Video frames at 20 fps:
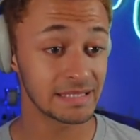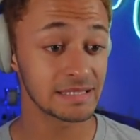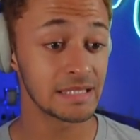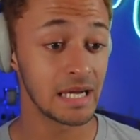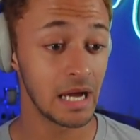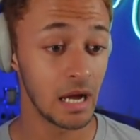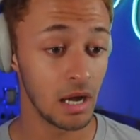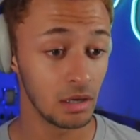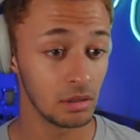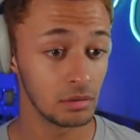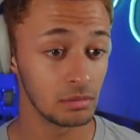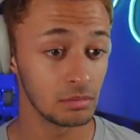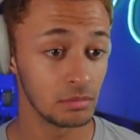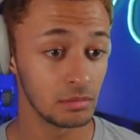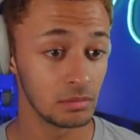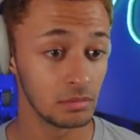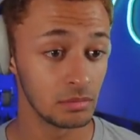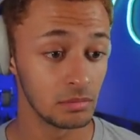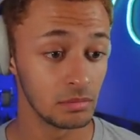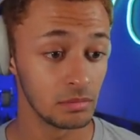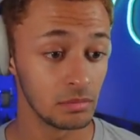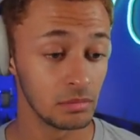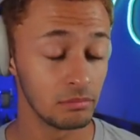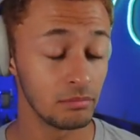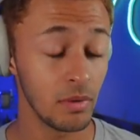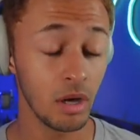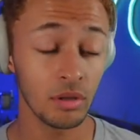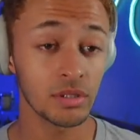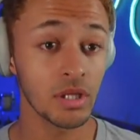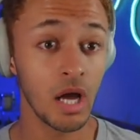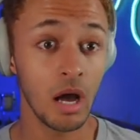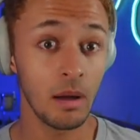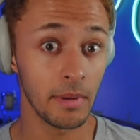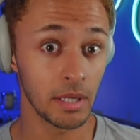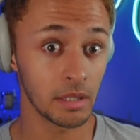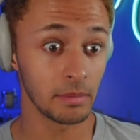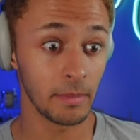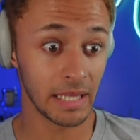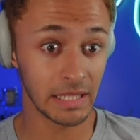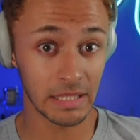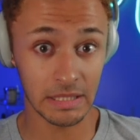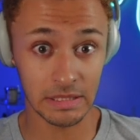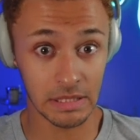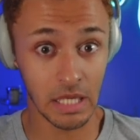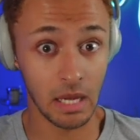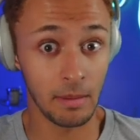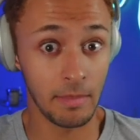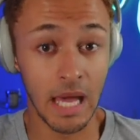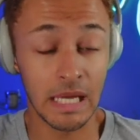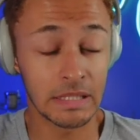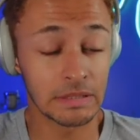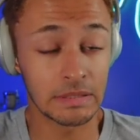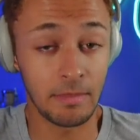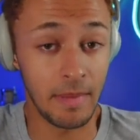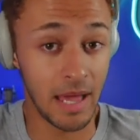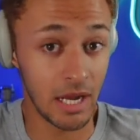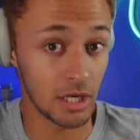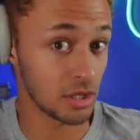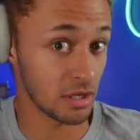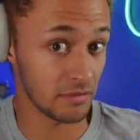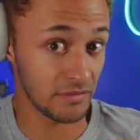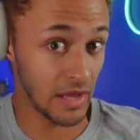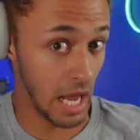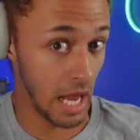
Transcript: this up. Both y'all better make this up, as a matter of